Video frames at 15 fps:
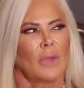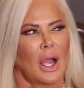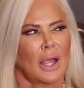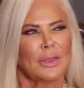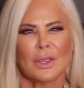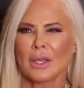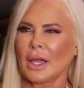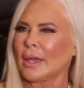
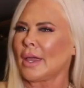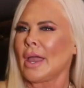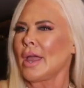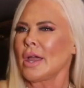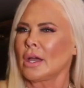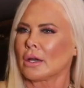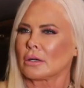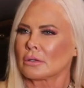I think I
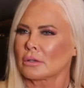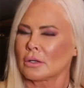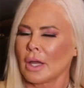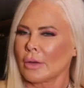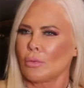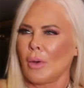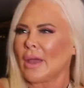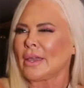can.
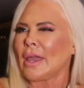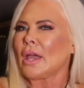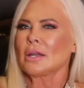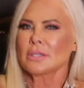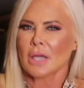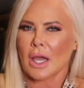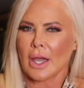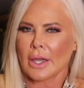Like, why
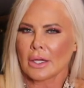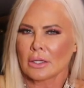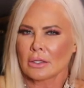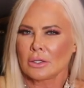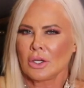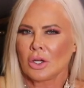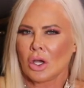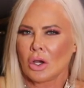can't I?
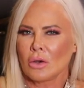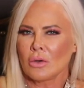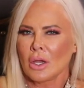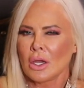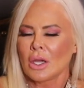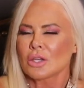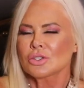You know?